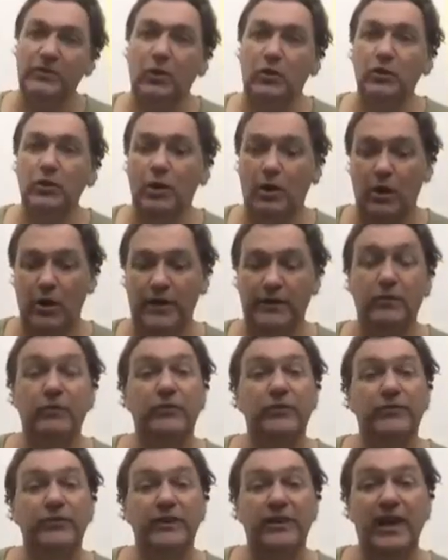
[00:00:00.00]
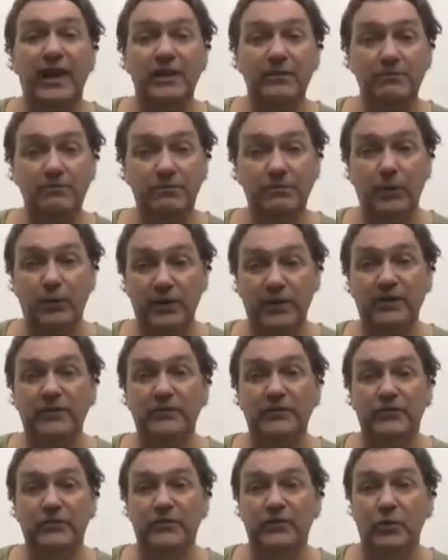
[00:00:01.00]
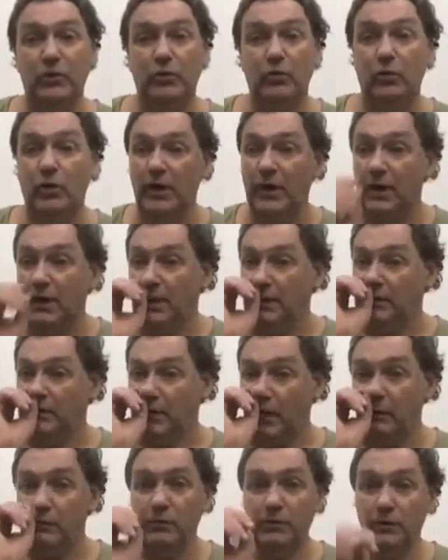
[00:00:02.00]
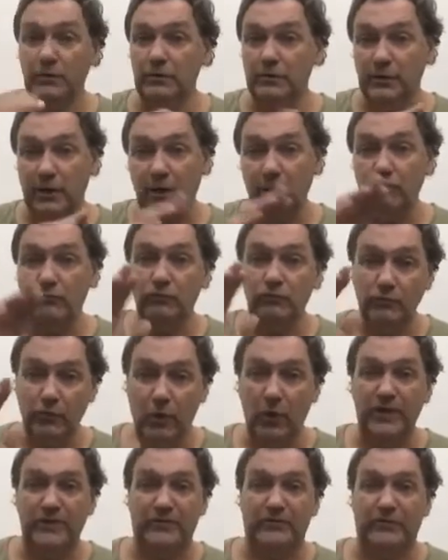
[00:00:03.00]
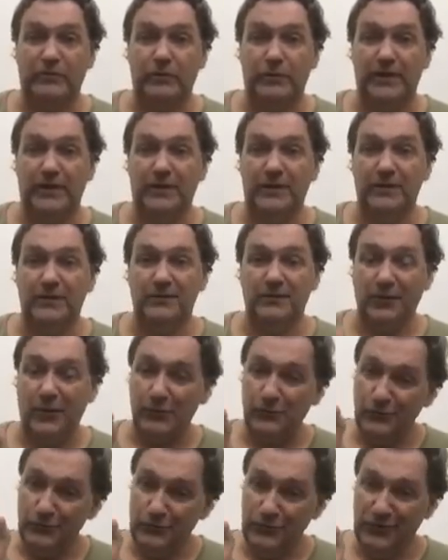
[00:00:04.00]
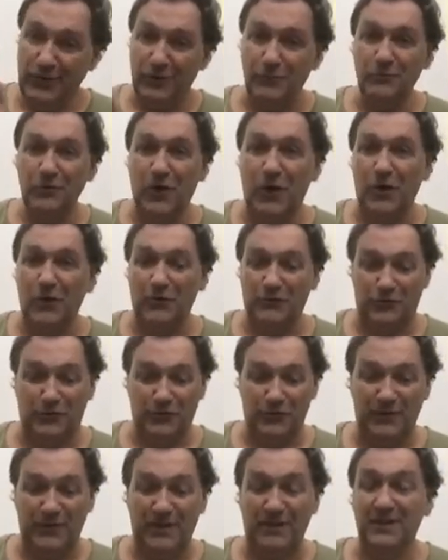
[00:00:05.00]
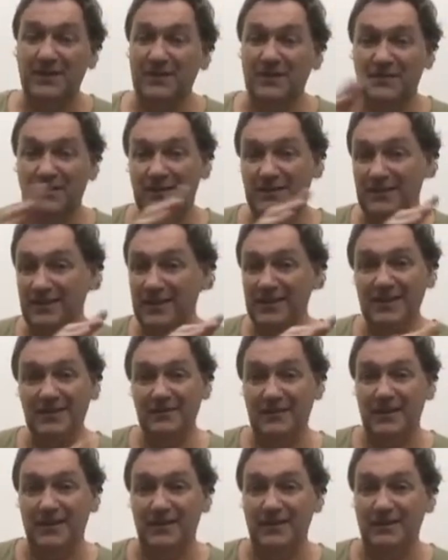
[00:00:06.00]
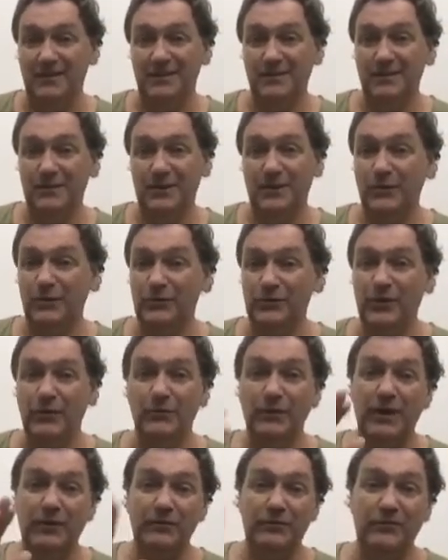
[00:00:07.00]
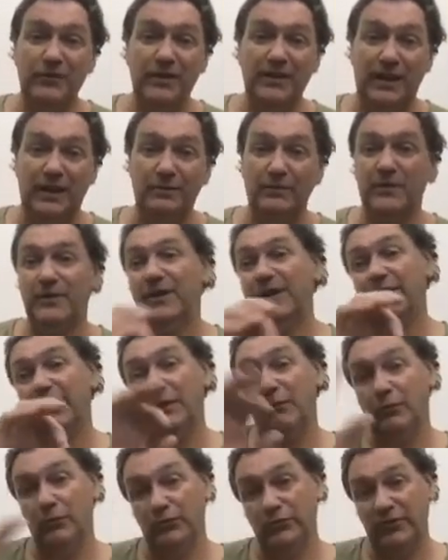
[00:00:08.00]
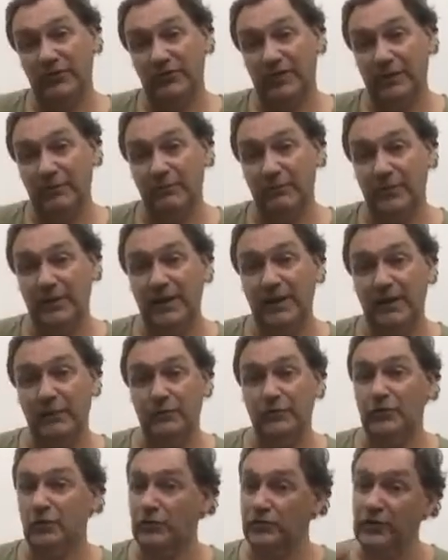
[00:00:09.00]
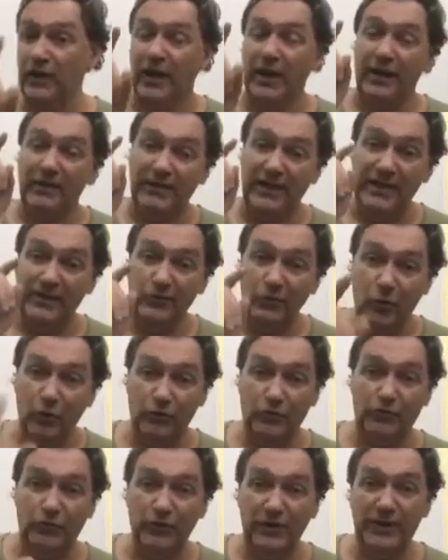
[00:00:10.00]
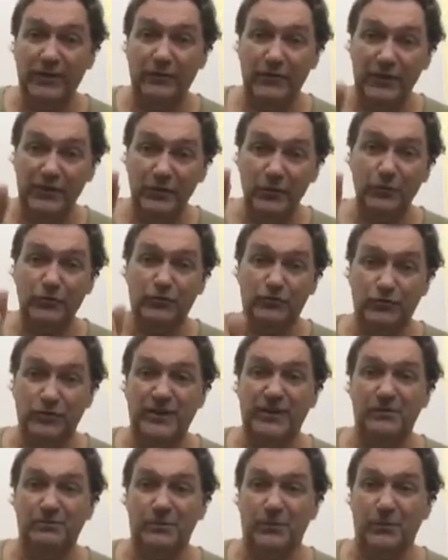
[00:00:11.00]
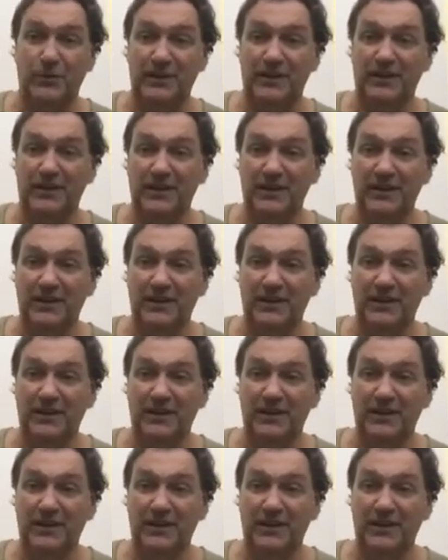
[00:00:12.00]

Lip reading: online, or if you're getting bullied in school, don't rise to it. Don't answer it. Just leave it, because they'll get fed up and they'll go on to somebody else, because they're not triggering your trigger point.